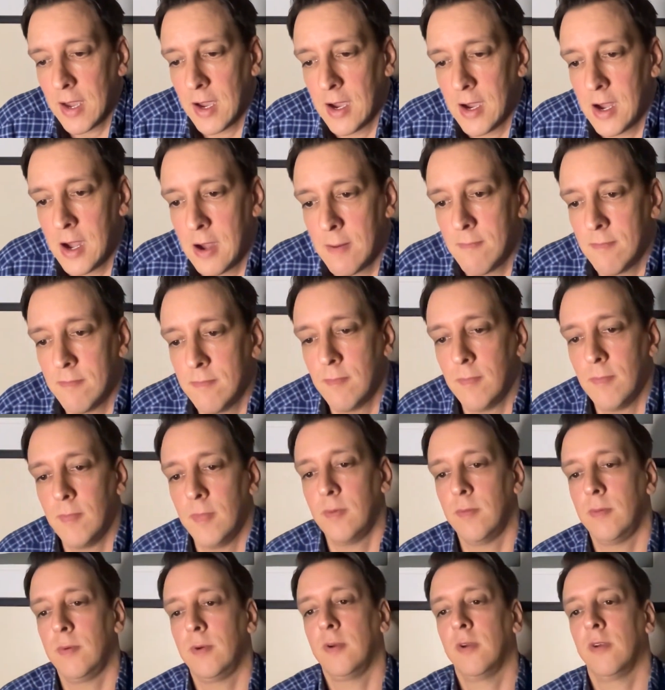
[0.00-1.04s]

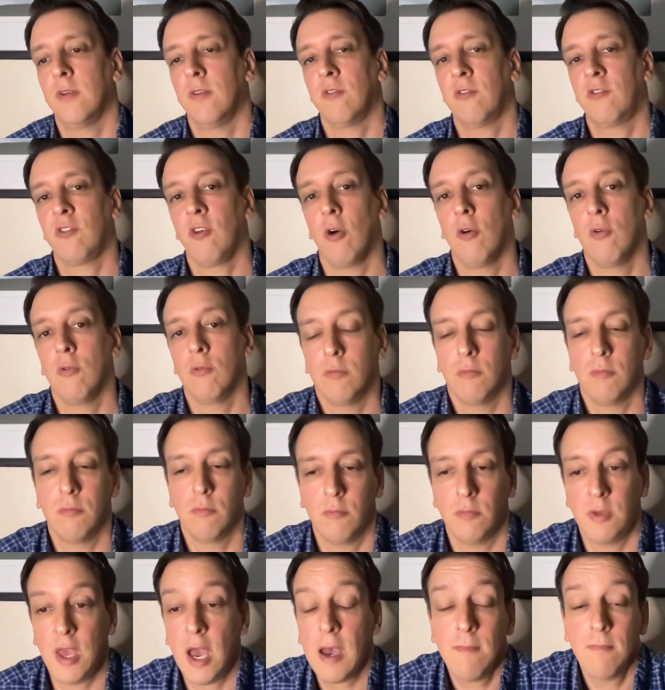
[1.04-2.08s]
So
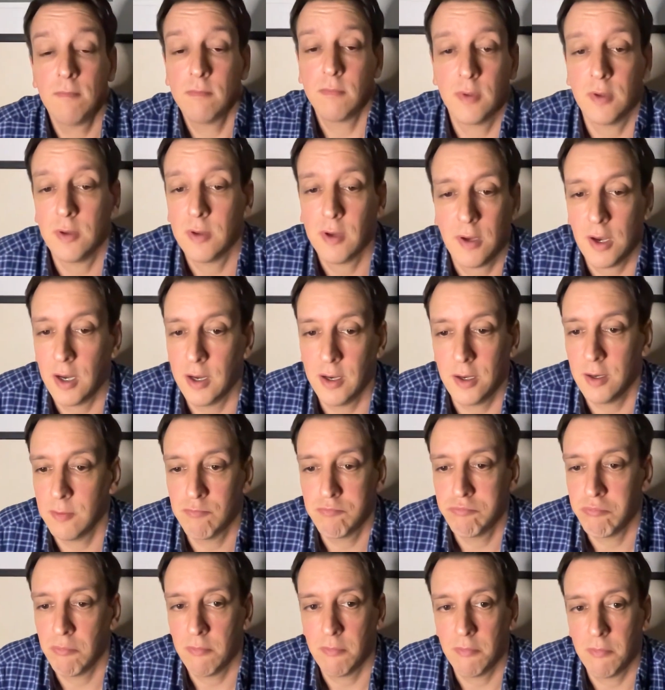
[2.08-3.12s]
yeah, I
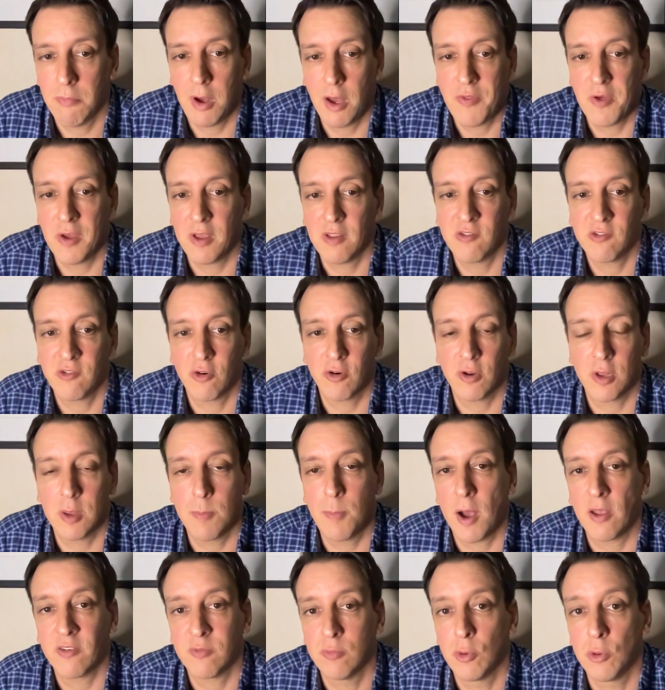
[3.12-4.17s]
think it's certainly
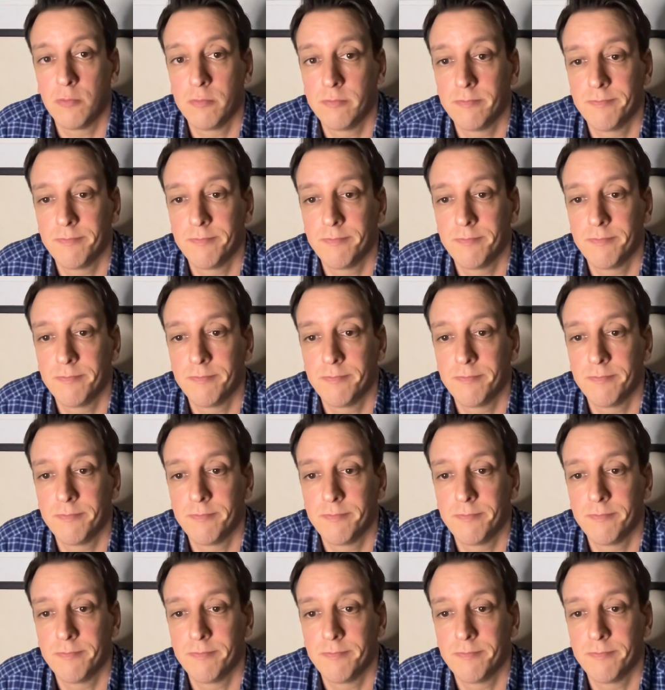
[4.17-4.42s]
possible.